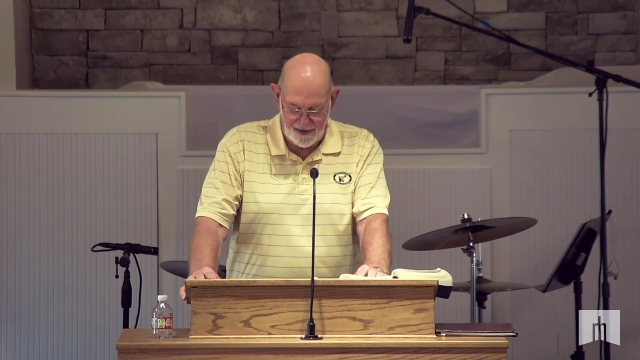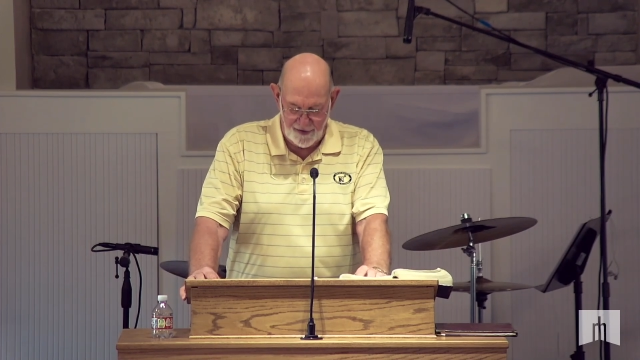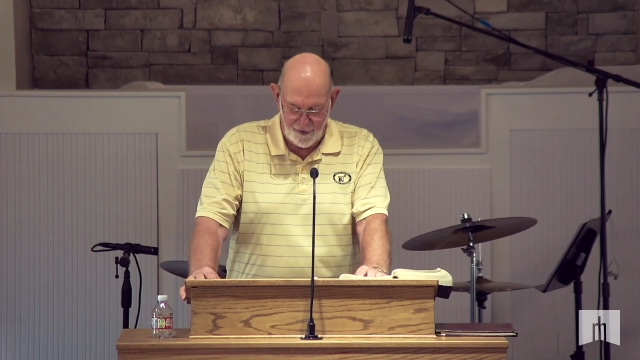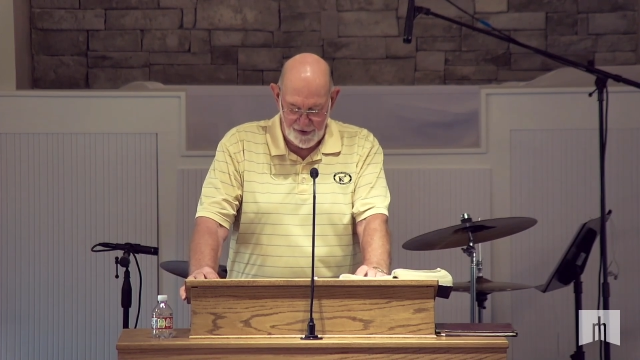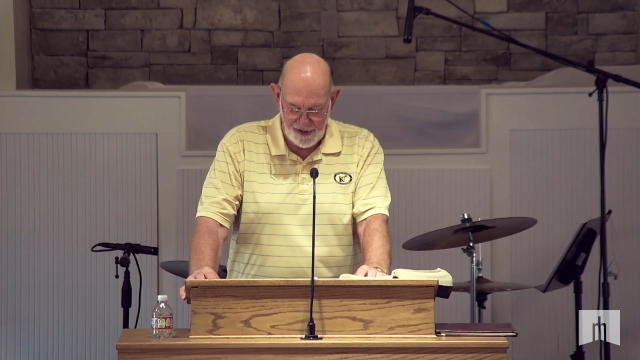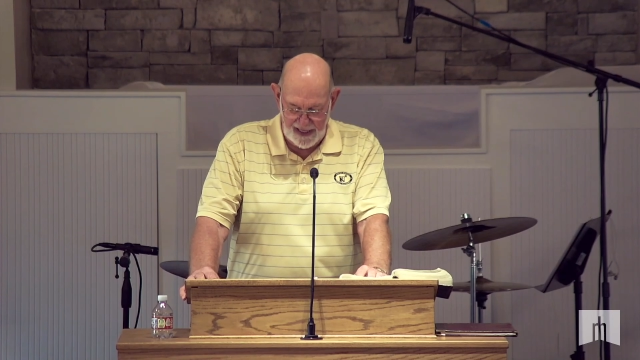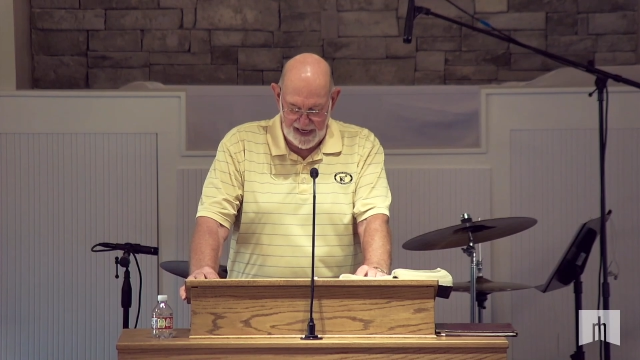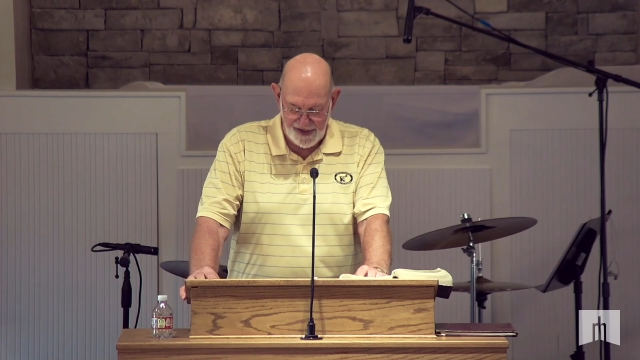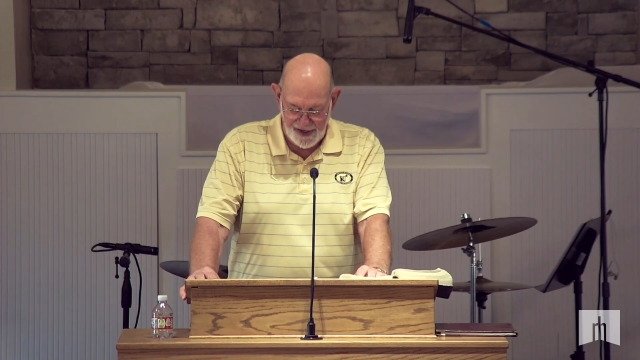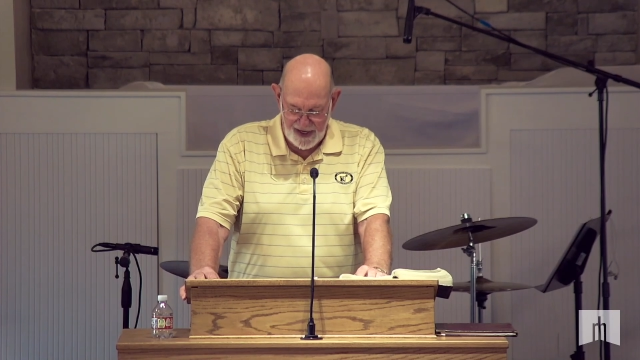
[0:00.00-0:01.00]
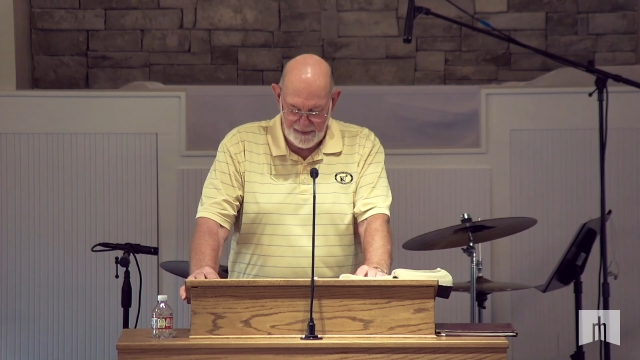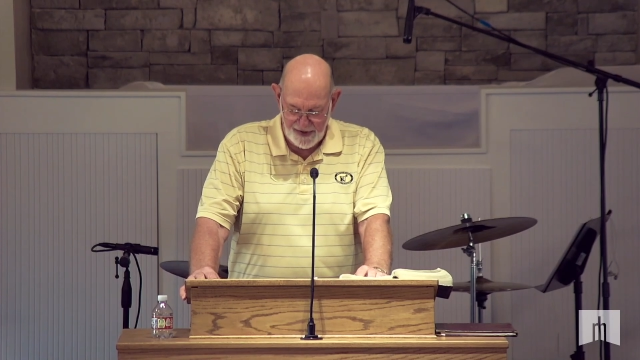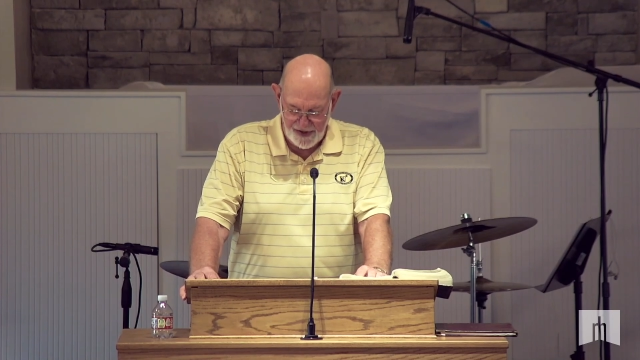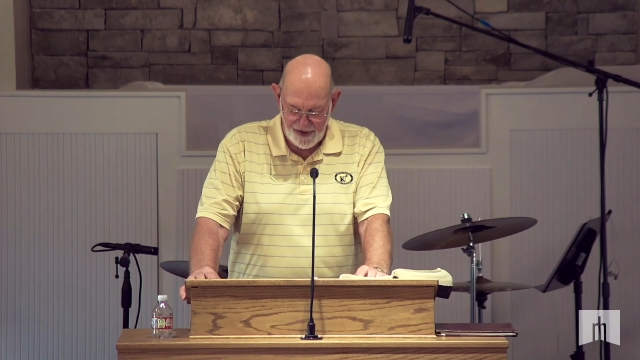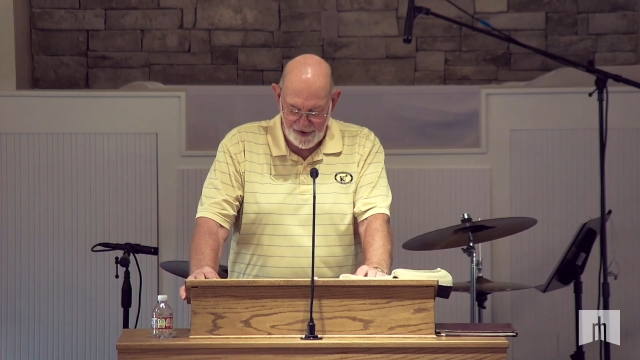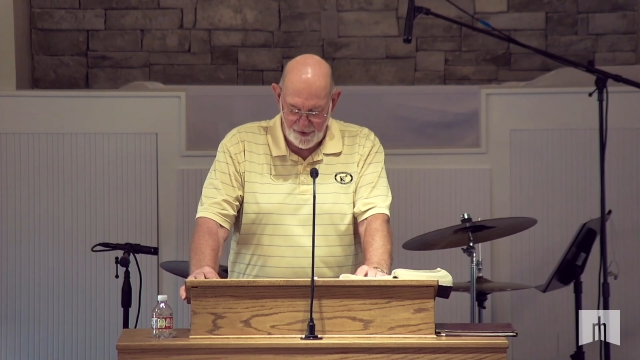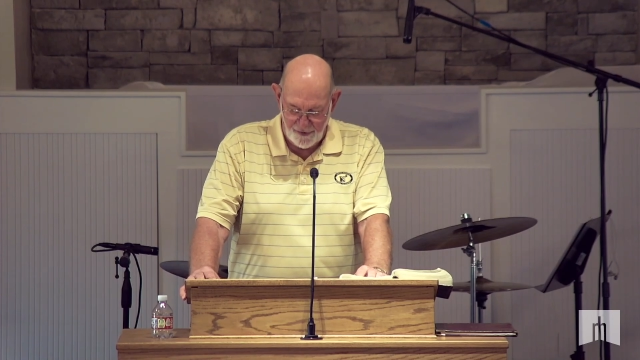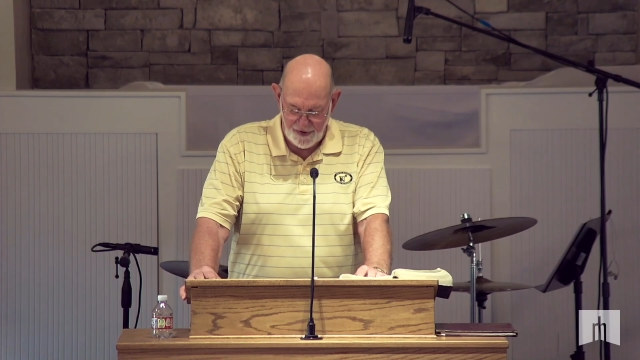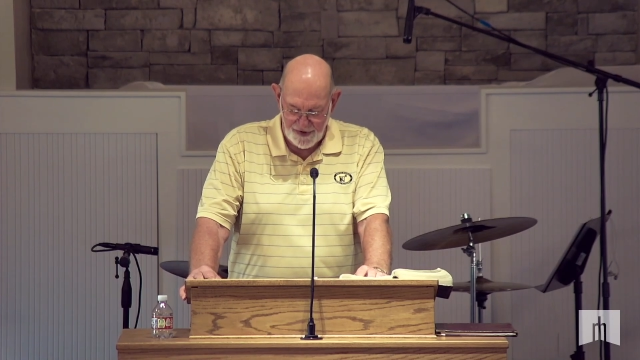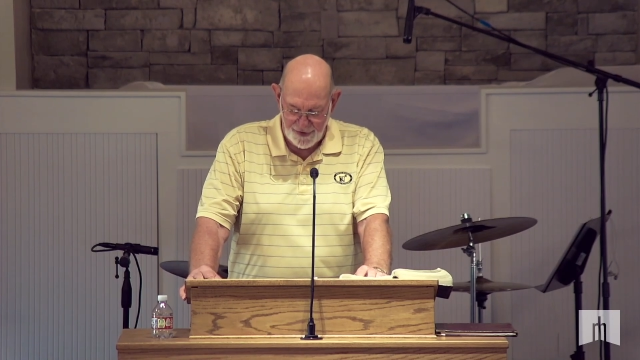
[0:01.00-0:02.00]
of course, last names, and so
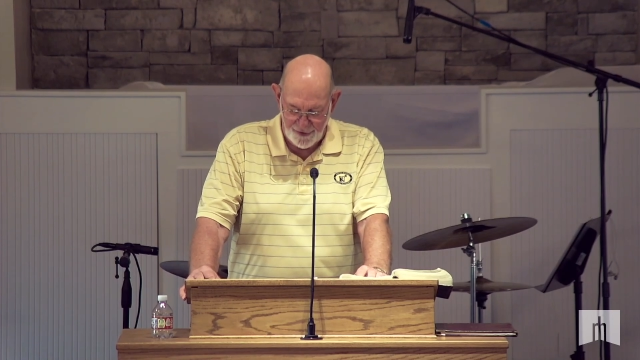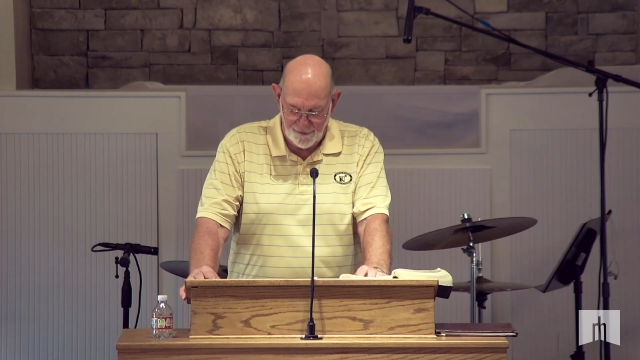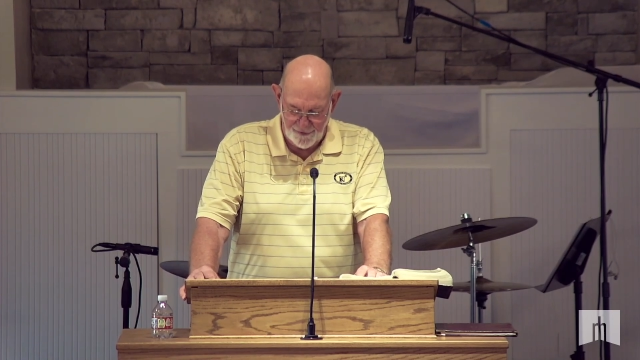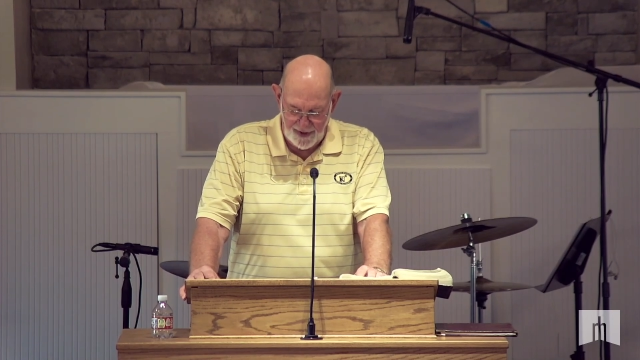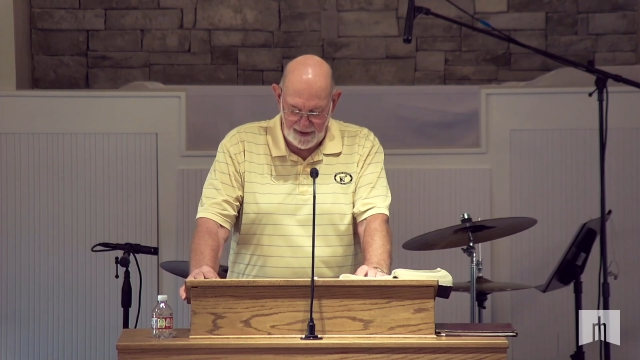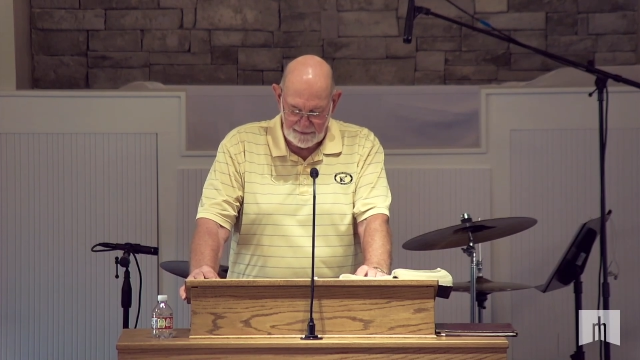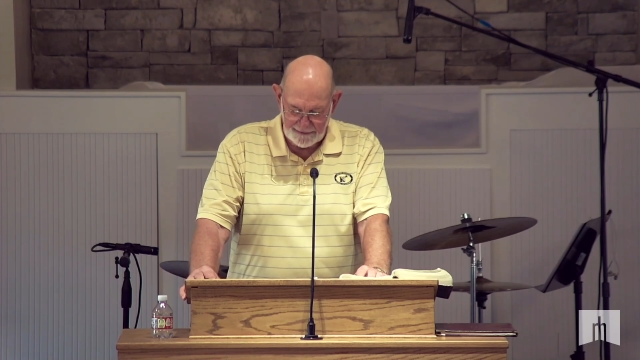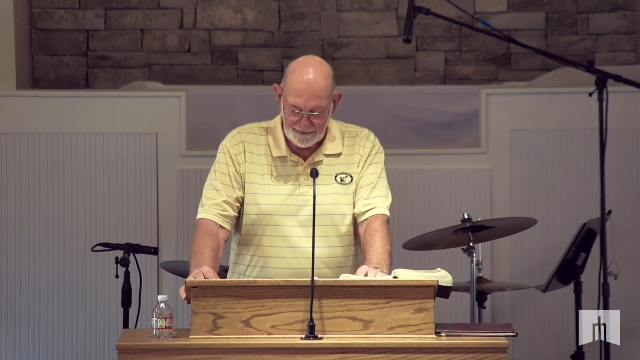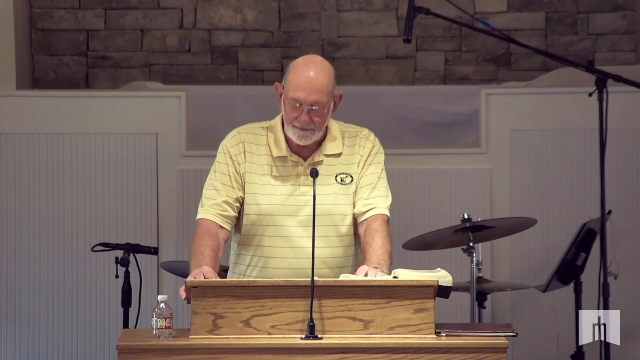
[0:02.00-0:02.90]
was true for him.